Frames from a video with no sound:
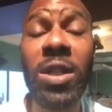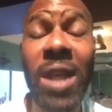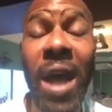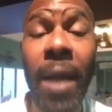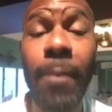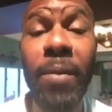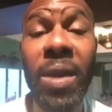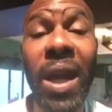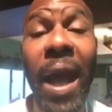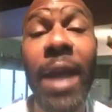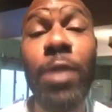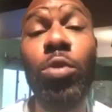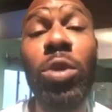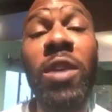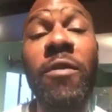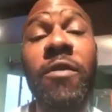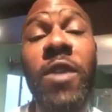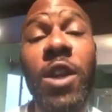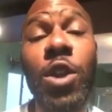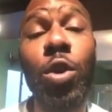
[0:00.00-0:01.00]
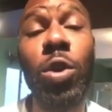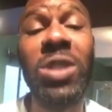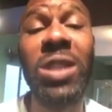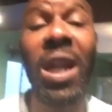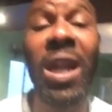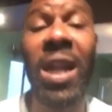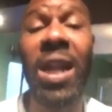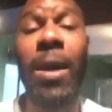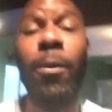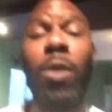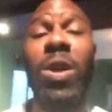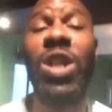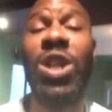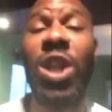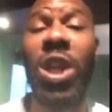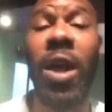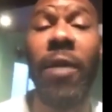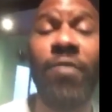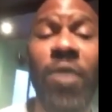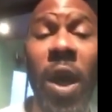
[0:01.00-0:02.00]
that because I do the video telling them what they
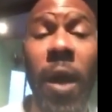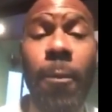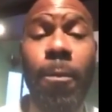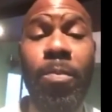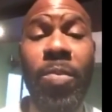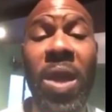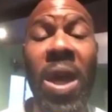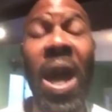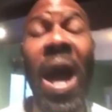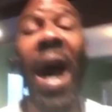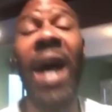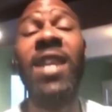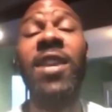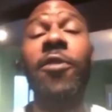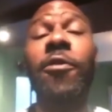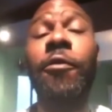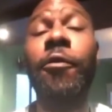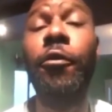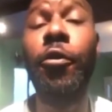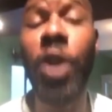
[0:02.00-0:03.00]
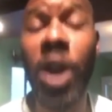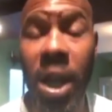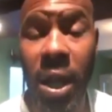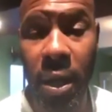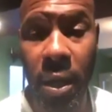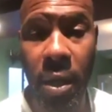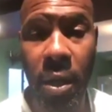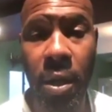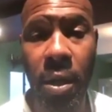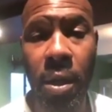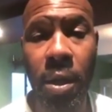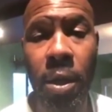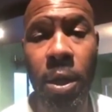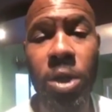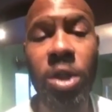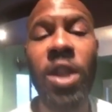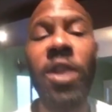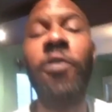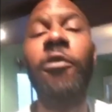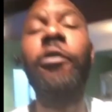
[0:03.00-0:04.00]
should have done. And they're afraid.
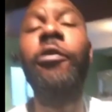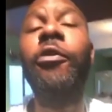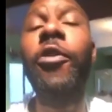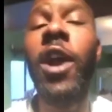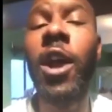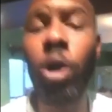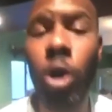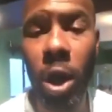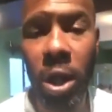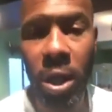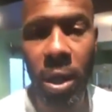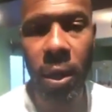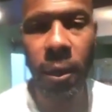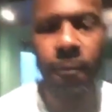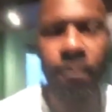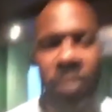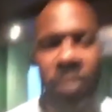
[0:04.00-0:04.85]
So they're afraid all you.